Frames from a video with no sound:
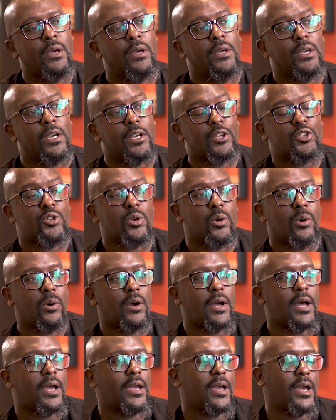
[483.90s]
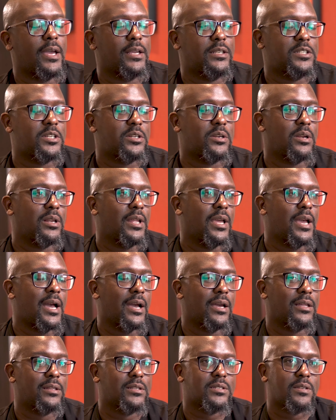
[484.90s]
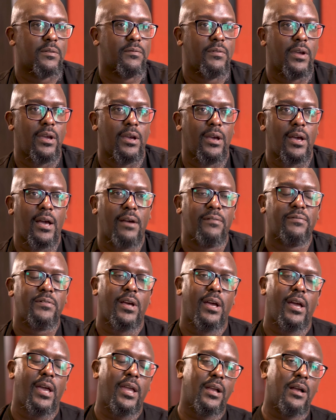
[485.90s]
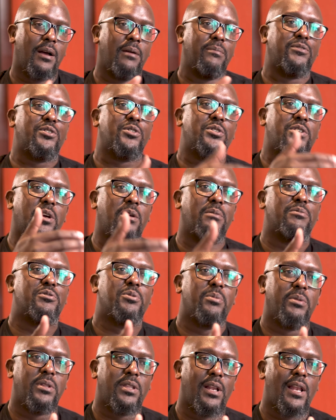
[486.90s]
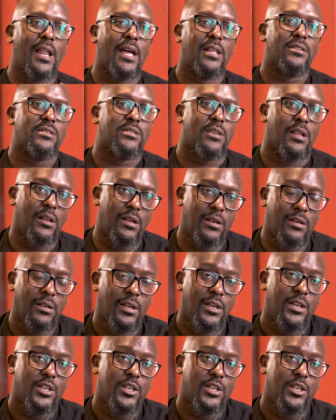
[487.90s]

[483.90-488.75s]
Yeah, so I generally hire the surveyor after I come to terms with the land seller.